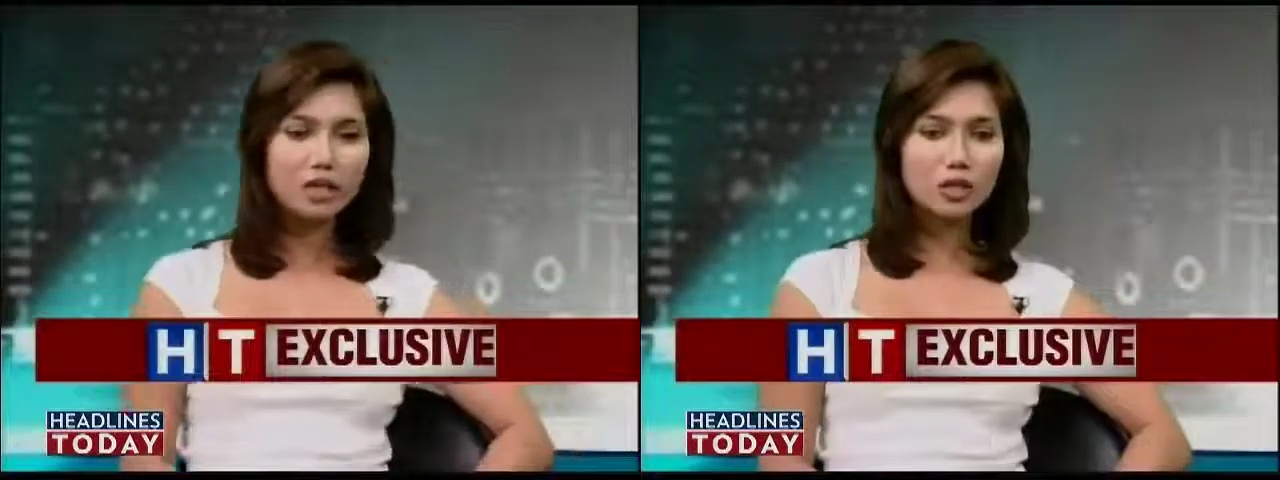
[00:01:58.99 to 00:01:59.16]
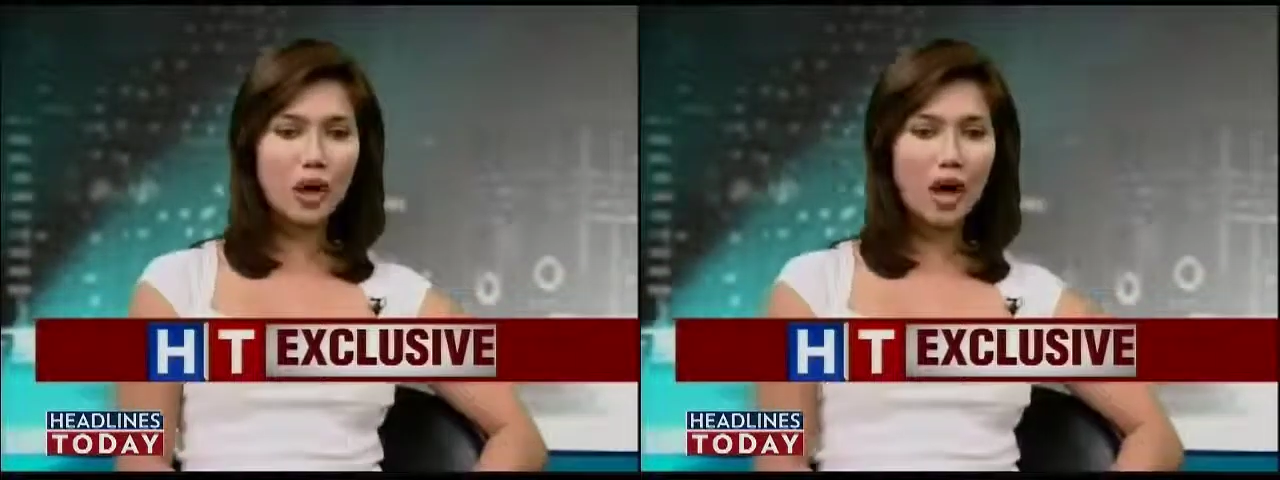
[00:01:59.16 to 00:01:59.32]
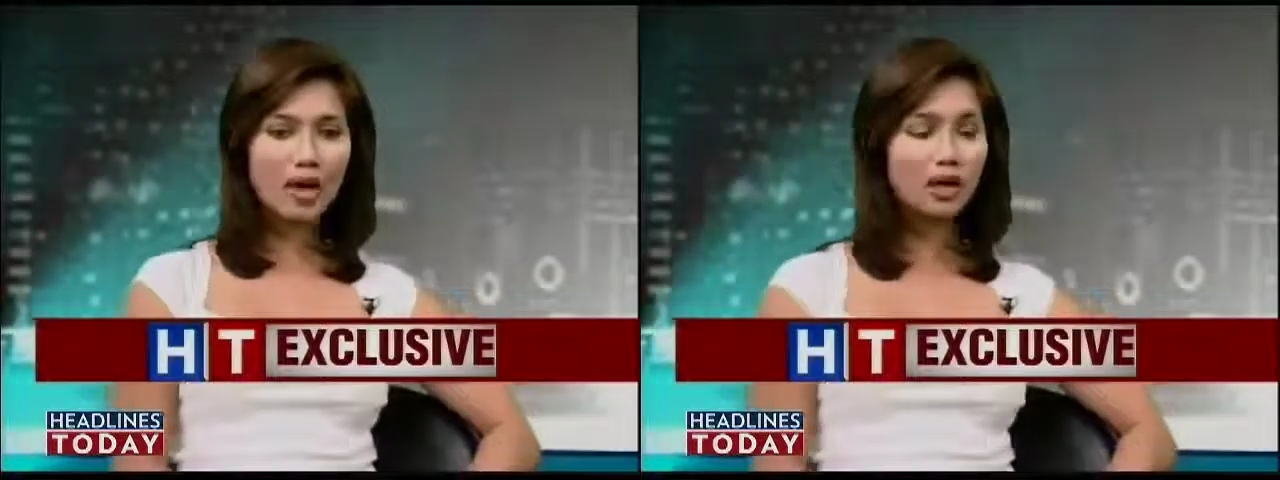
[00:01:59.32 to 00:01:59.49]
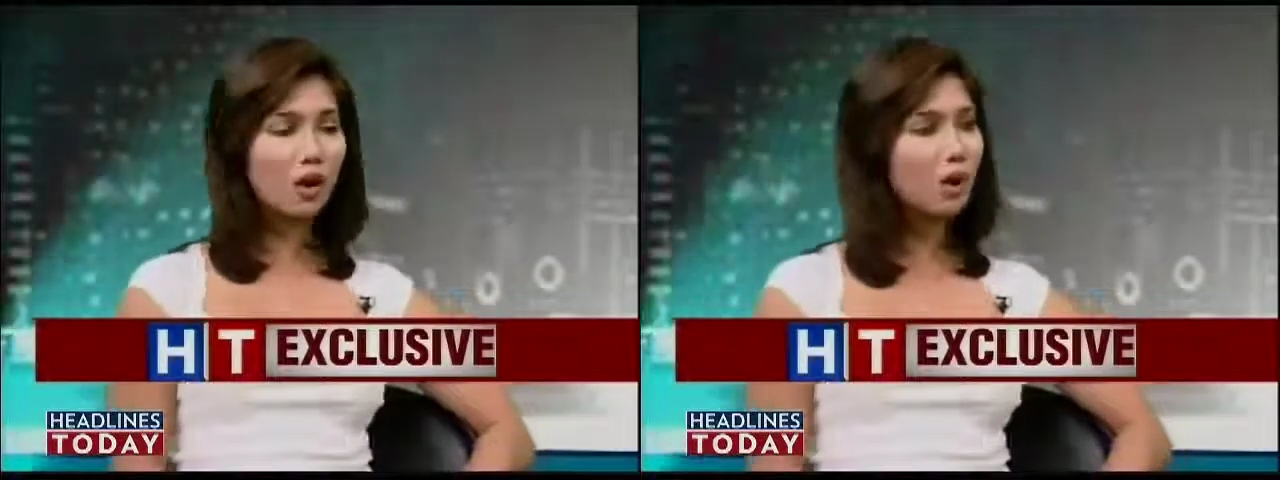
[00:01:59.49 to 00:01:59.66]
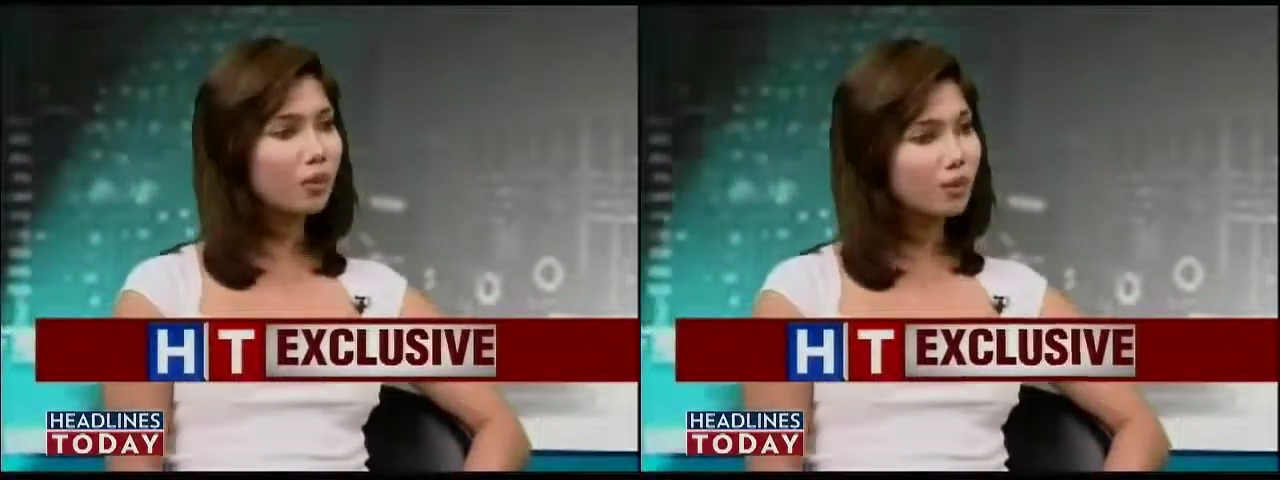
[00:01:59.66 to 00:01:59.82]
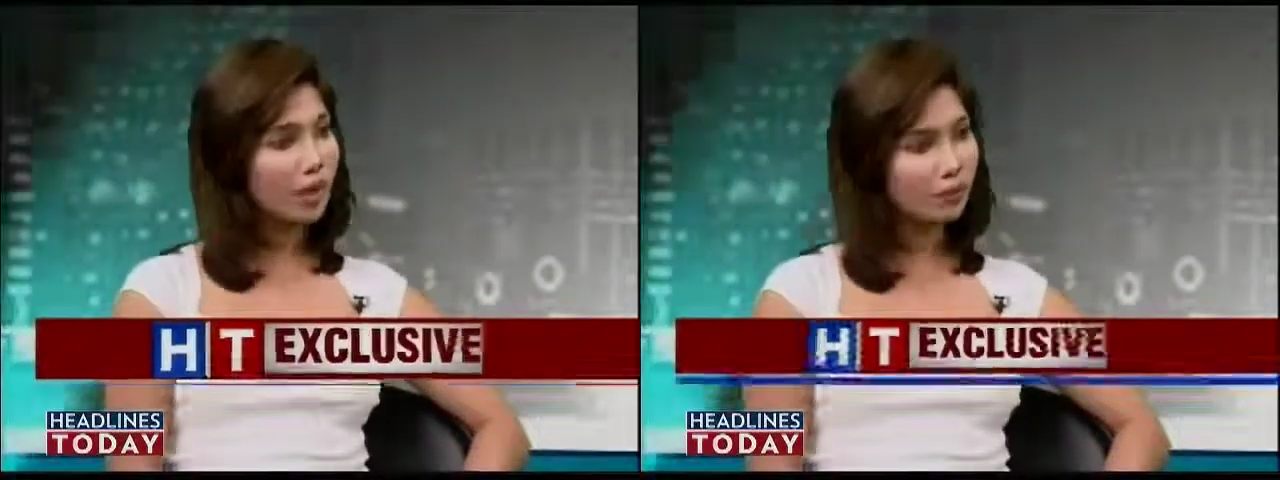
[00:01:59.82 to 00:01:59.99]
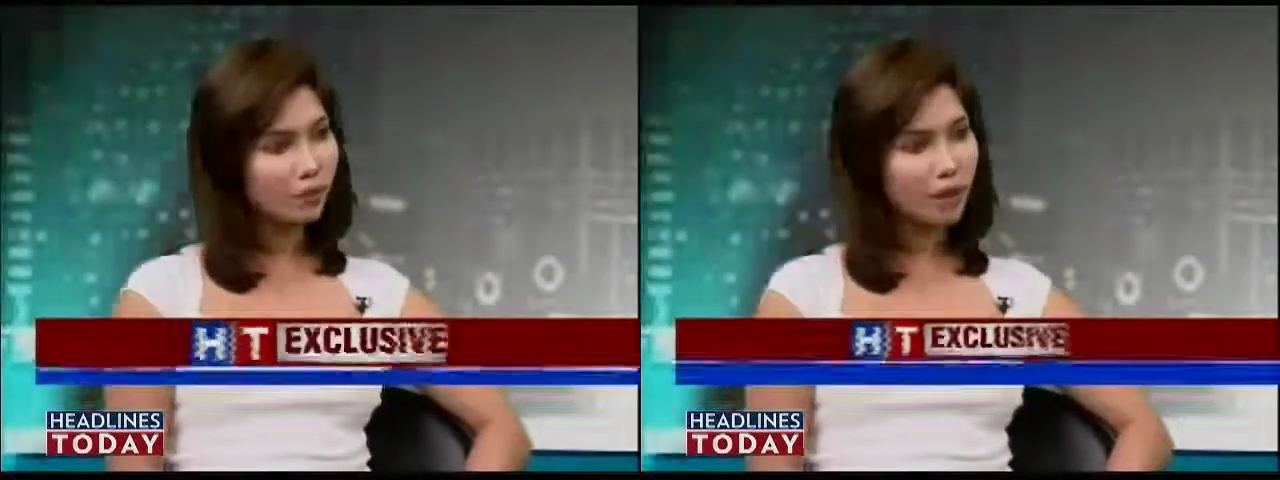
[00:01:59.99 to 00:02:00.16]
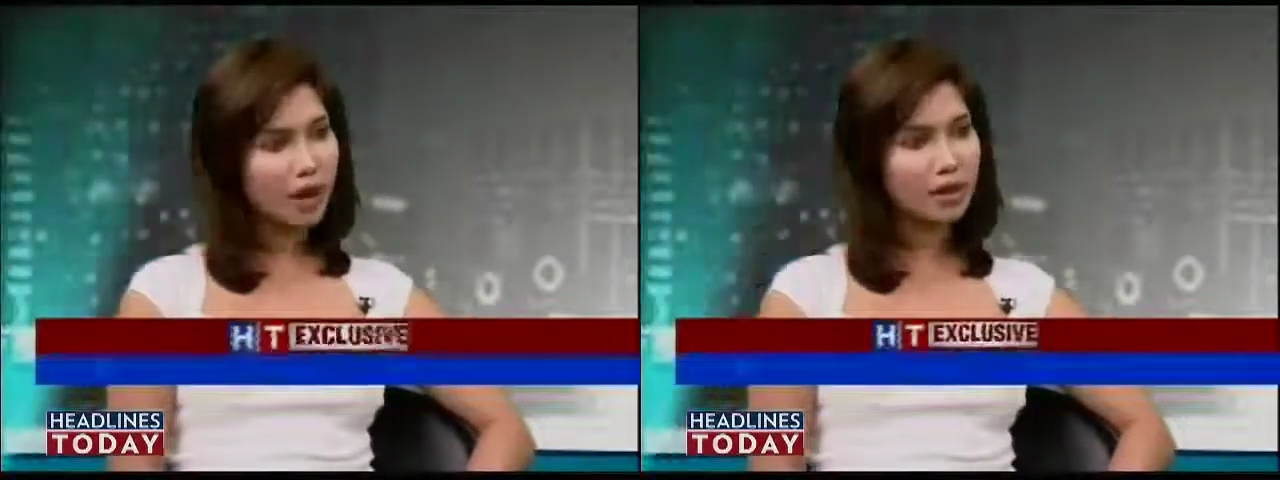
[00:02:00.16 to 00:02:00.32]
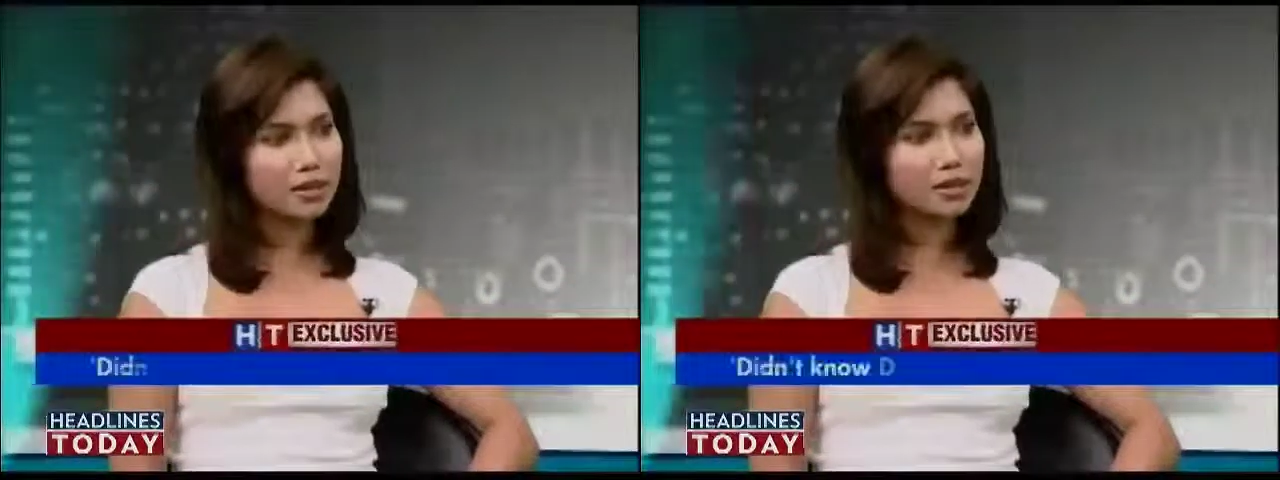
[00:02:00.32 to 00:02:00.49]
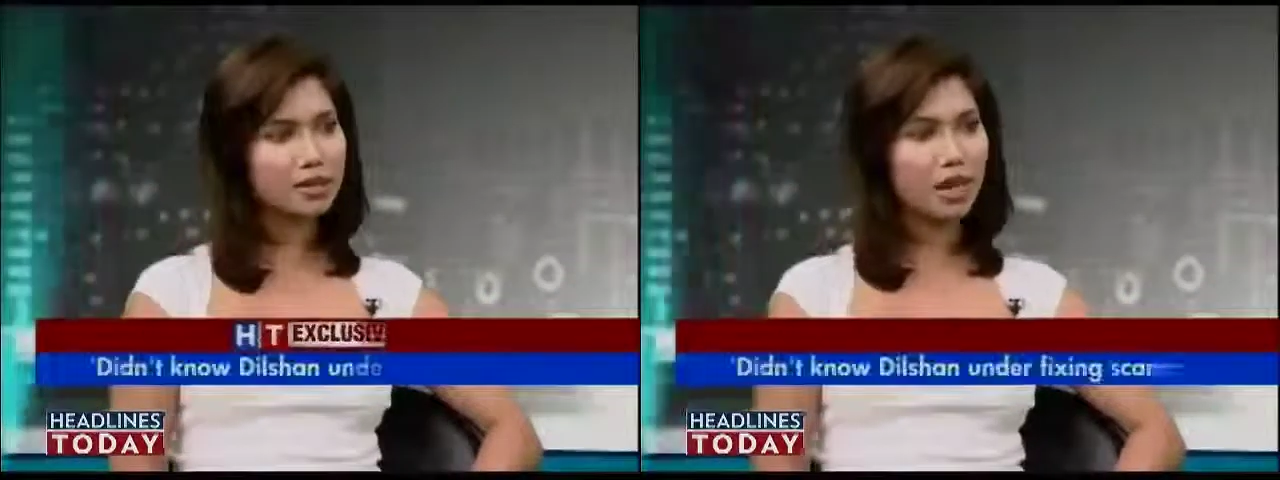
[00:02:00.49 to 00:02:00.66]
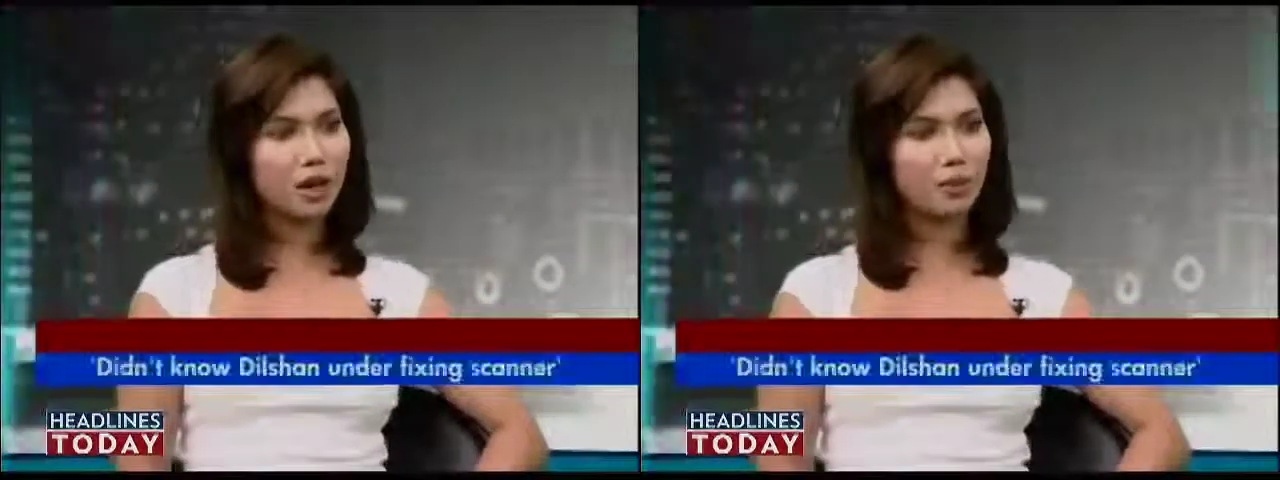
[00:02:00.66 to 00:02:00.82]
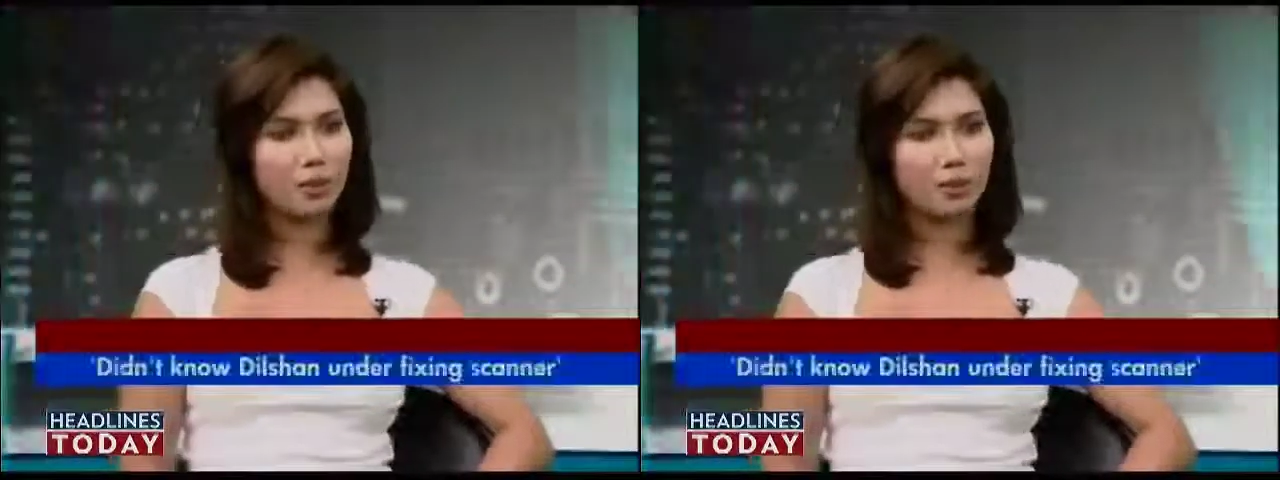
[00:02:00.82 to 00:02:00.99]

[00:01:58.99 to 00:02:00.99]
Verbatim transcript: So I, along with my friends, uh,